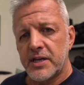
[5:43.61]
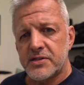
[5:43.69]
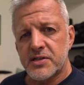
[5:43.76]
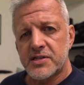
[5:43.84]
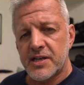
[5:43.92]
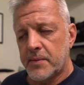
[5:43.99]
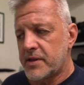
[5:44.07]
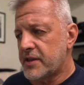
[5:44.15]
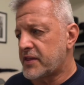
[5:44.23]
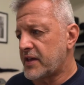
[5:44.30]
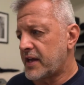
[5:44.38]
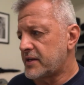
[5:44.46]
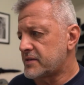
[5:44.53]
these are some of the
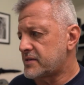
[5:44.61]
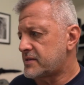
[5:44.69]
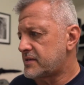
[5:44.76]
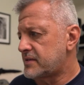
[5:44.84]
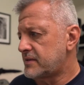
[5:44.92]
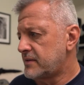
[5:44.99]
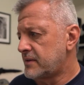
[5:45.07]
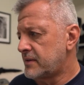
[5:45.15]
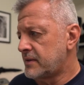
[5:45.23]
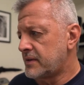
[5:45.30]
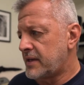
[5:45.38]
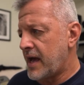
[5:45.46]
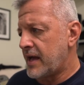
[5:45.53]
things
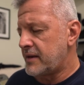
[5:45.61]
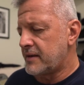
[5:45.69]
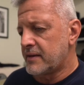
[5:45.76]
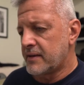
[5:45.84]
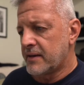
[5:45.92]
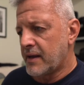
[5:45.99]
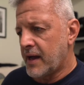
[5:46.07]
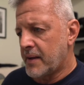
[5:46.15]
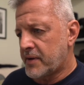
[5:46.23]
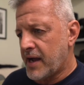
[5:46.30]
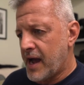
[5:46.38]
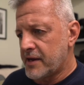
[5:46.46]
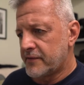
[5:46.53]
that
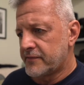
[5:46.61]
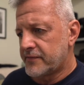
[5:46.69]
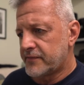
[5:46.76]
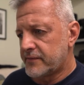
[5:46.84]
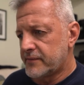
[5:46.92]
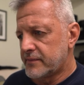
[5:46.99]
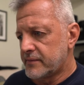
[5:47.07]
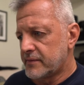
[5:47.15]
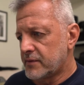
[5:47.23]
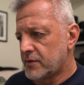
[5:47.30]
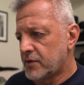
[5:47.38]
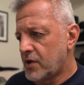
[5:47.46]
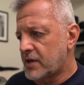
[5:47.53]
I'm kind of
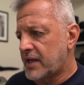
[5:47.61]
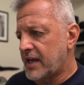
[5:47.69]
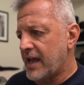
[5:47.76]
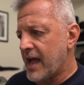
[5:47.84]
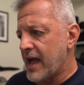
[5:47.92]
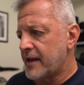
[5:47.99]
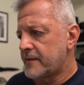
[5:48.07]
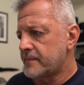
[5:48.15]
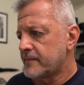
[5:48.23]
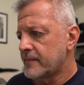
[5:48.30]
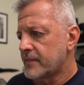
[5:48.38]
looking at.